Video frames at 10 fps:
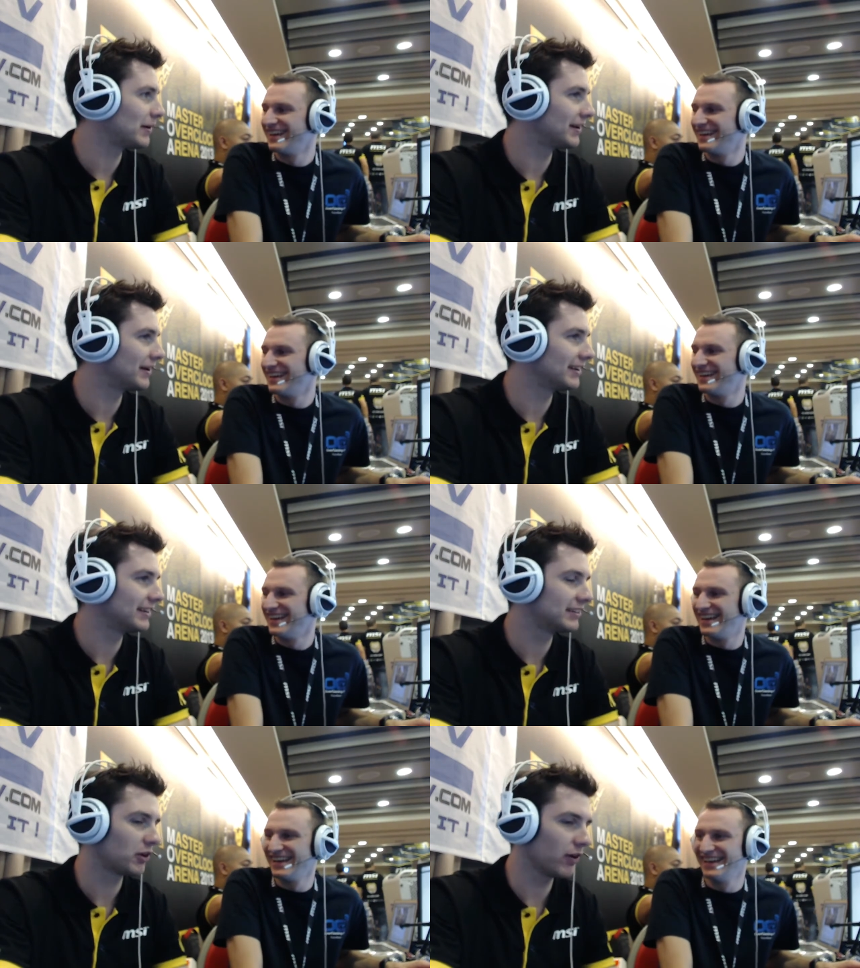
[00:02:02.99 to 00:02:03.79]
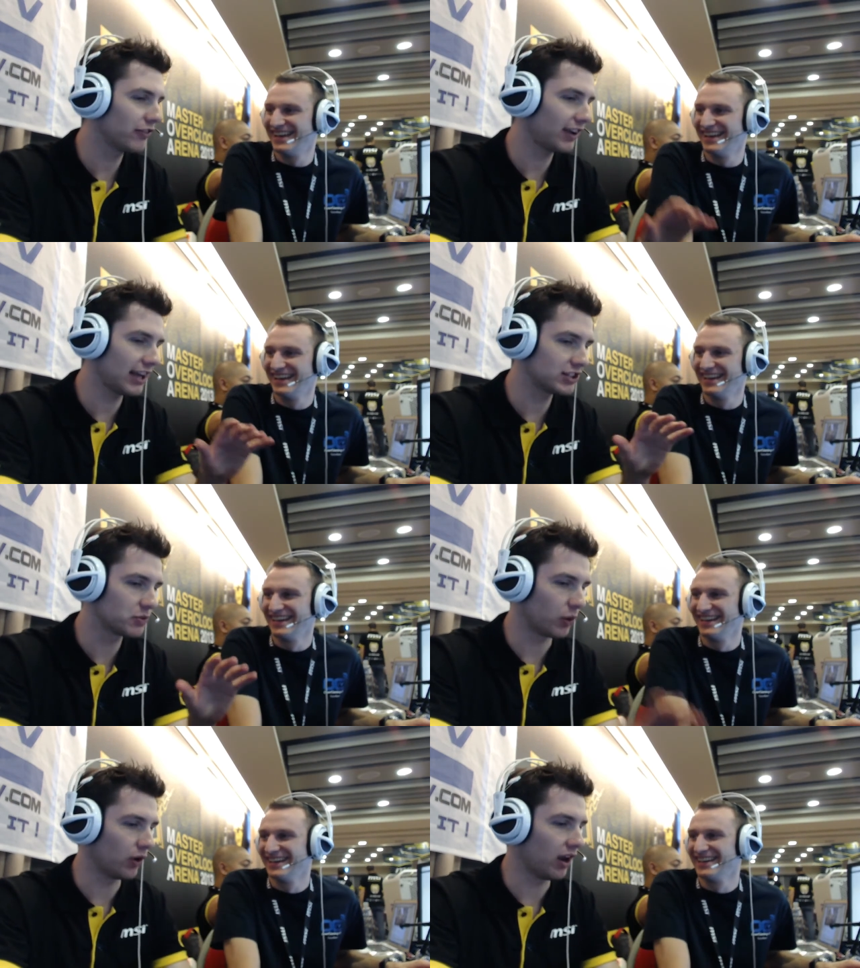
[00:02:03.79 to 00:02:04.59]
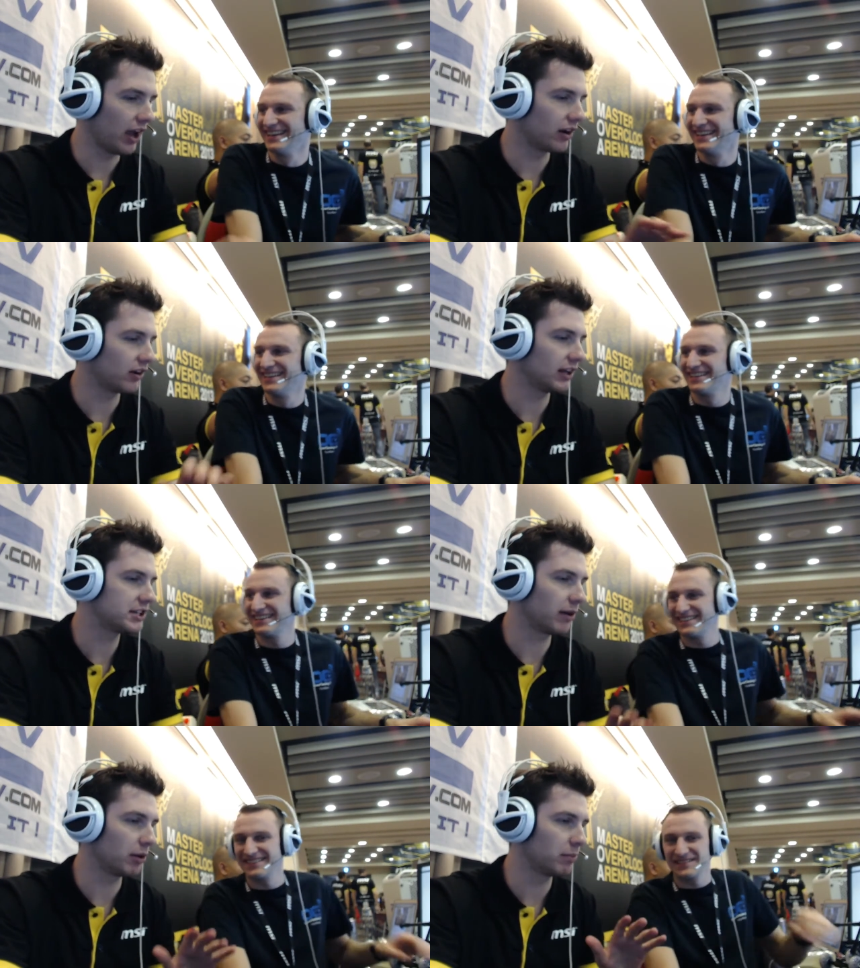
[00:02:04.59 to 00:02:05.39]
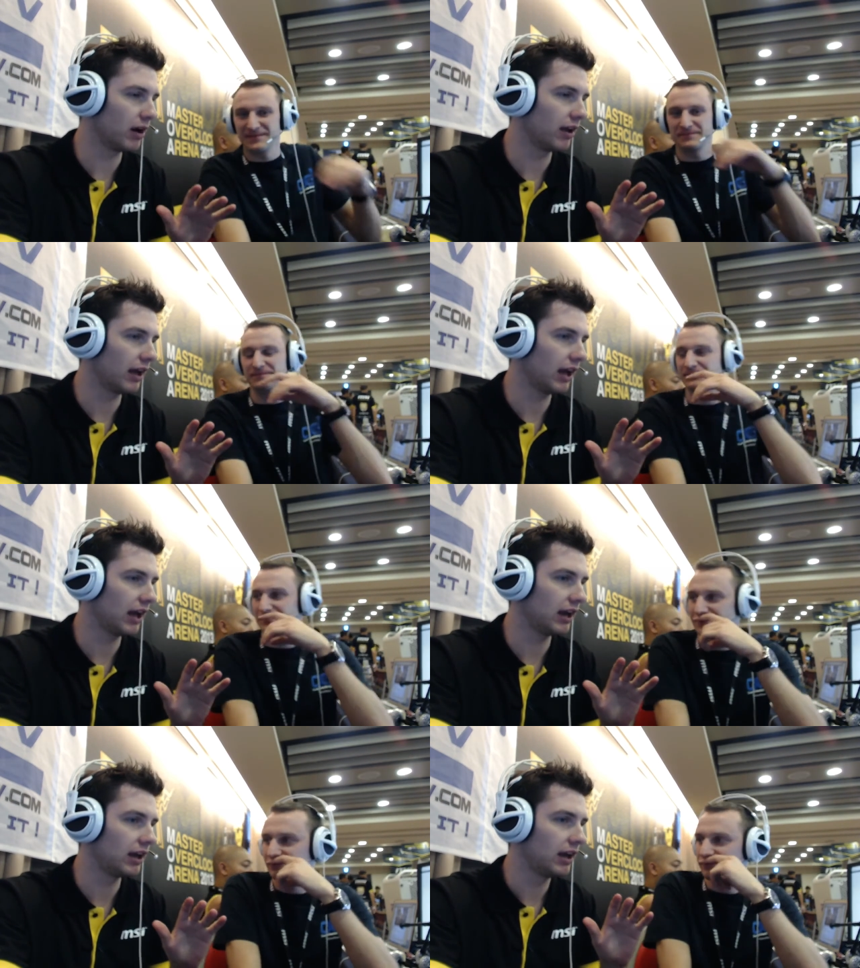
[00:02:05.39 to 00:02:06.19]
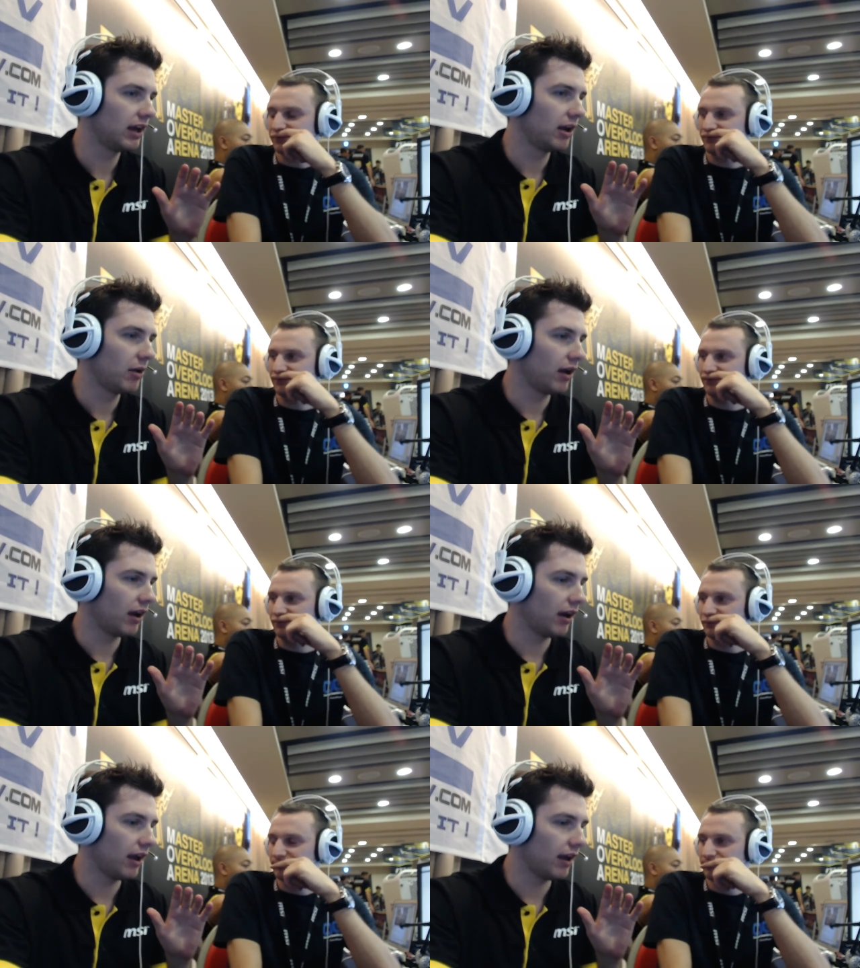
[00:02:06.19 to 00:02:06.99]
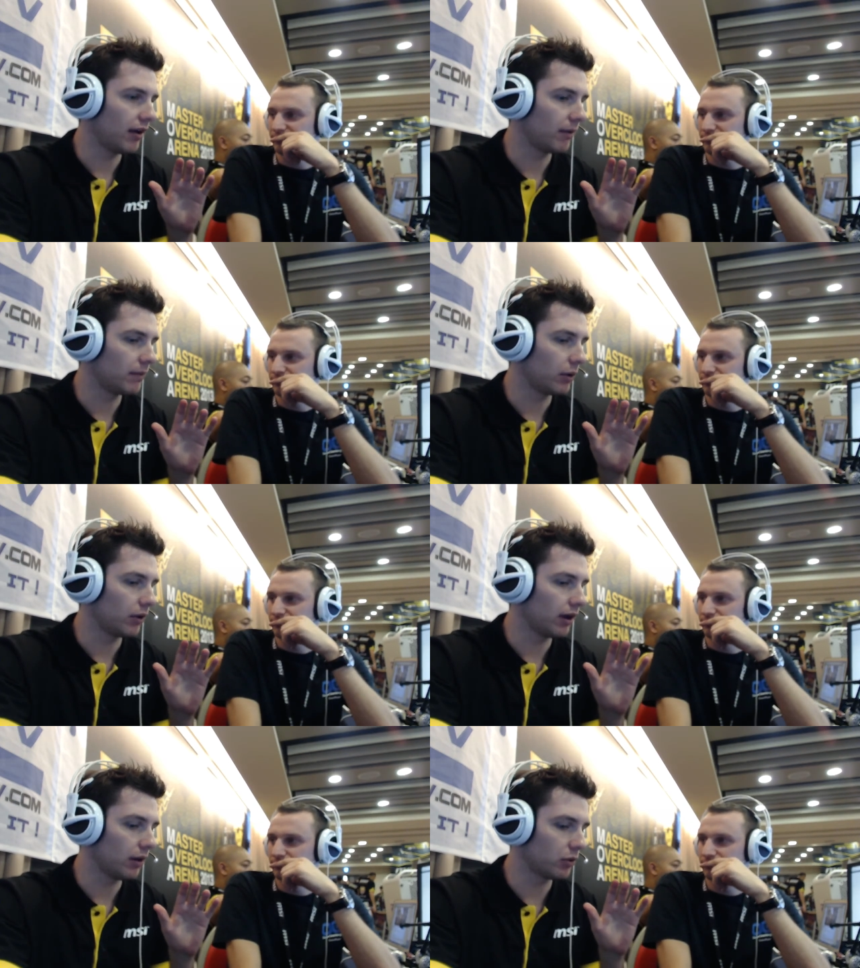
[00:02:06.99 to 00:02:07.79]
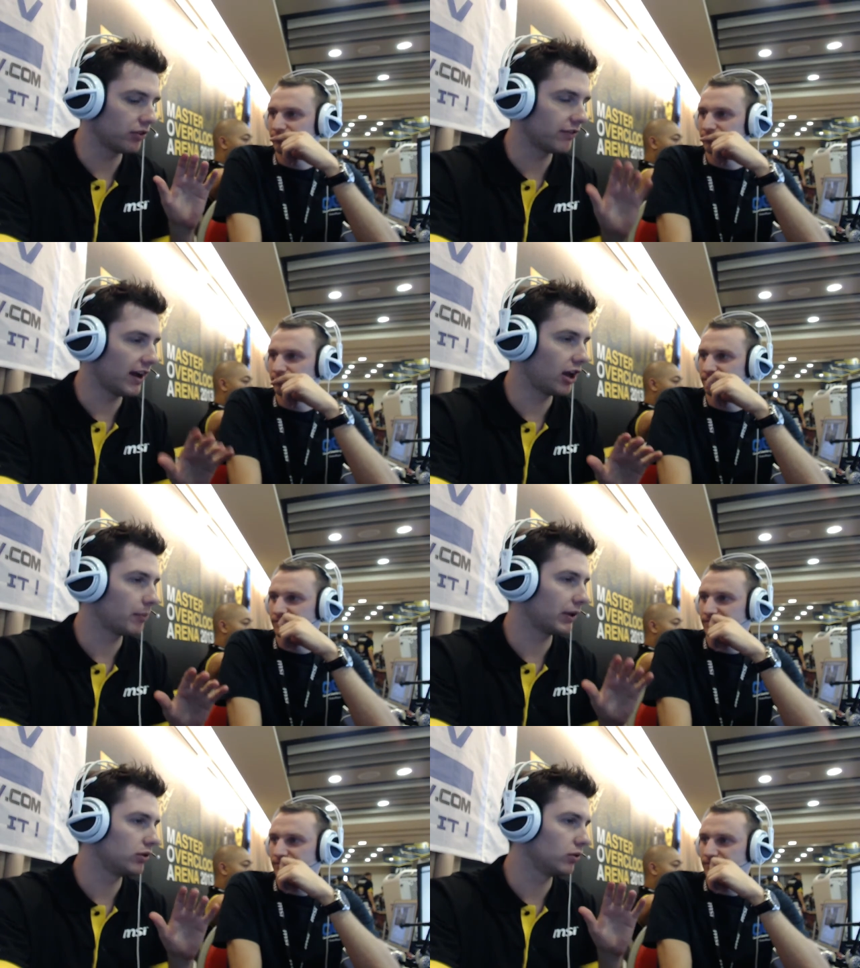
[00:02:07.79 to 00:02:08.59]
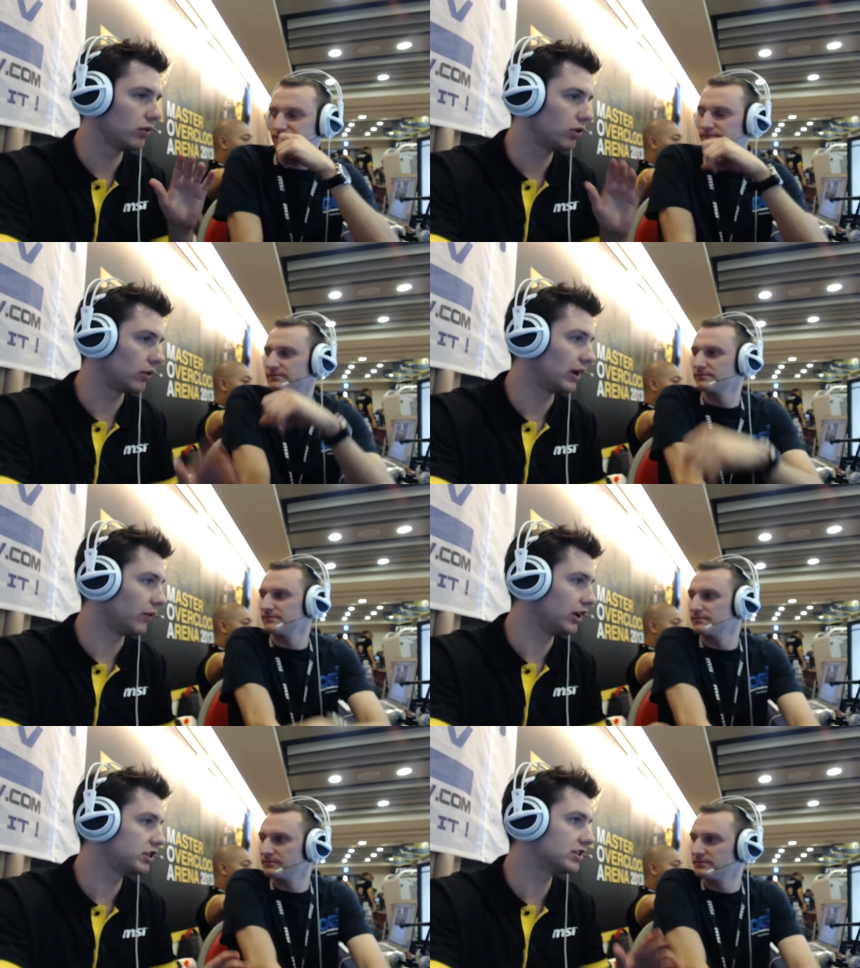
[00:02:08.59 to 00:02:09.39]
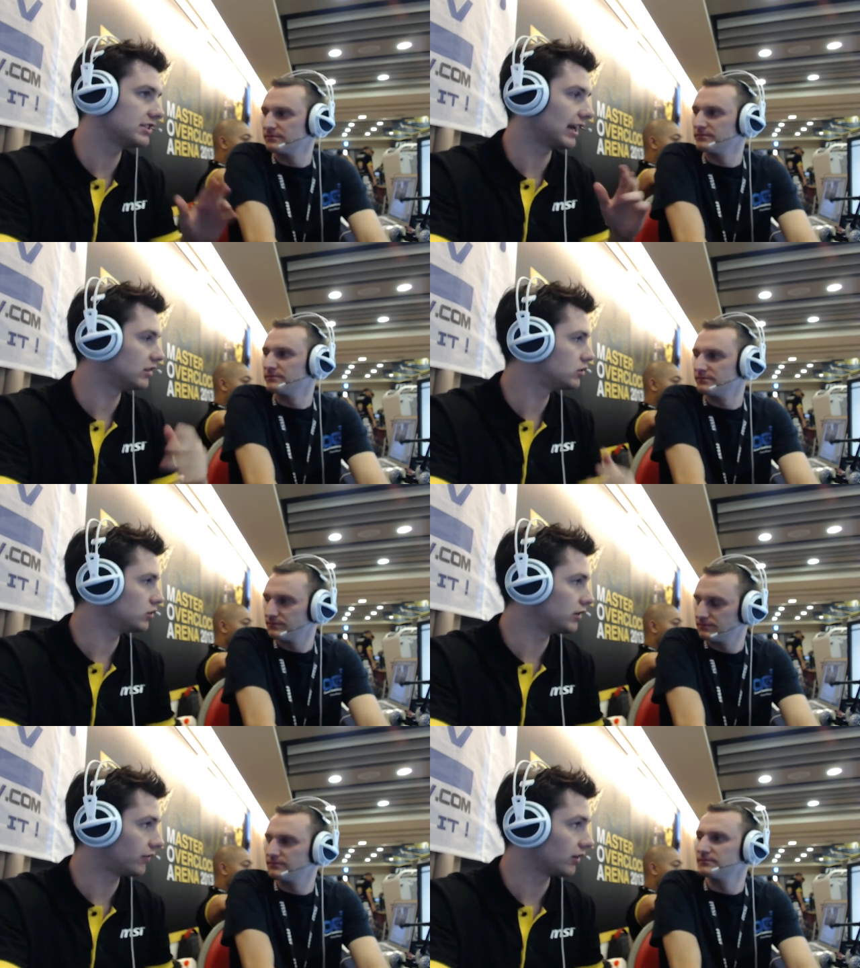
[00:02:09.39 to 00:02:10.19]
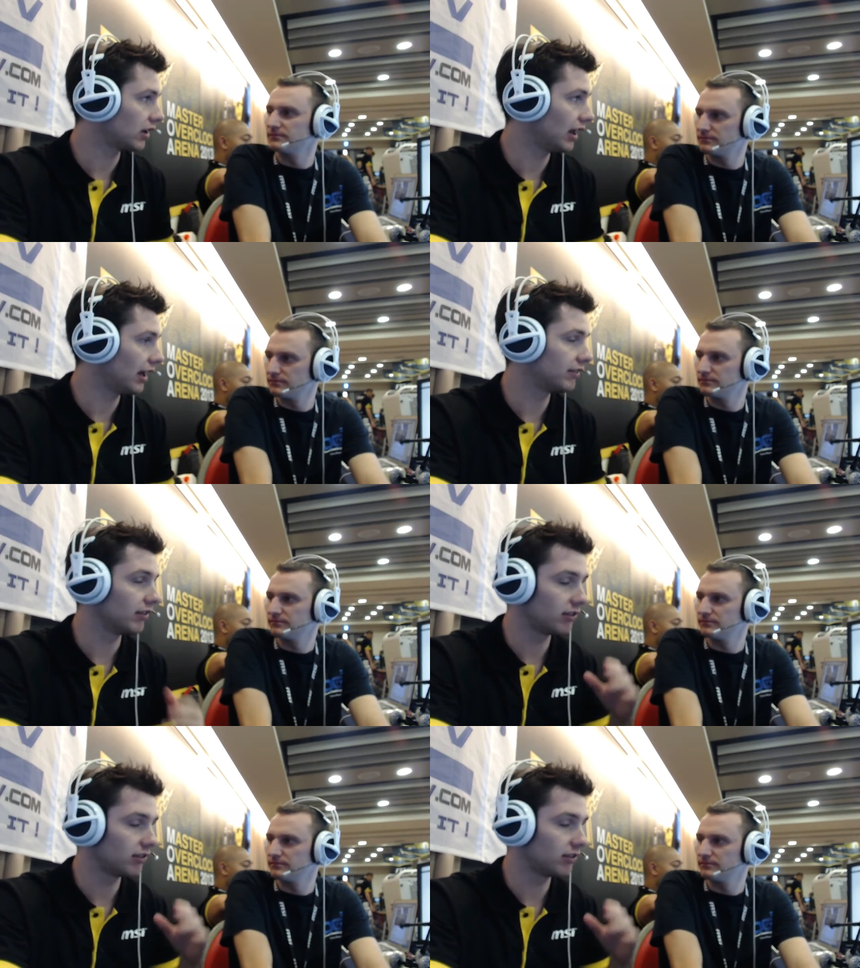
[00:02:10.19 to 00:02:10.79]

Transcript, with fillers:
Speaker 1: apparently. The qualifications were online on H W B O T, and uh, uh, it was divided up into three regions and two different classes.